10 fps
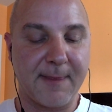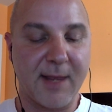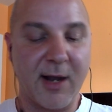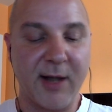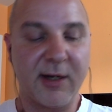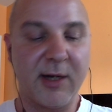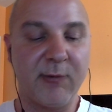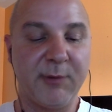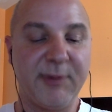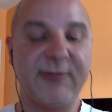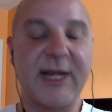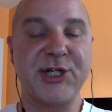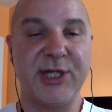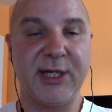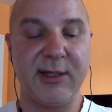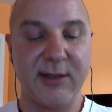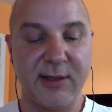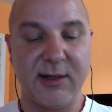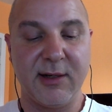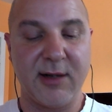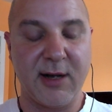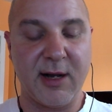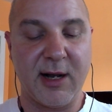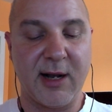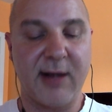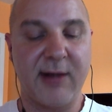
icon will be flashing on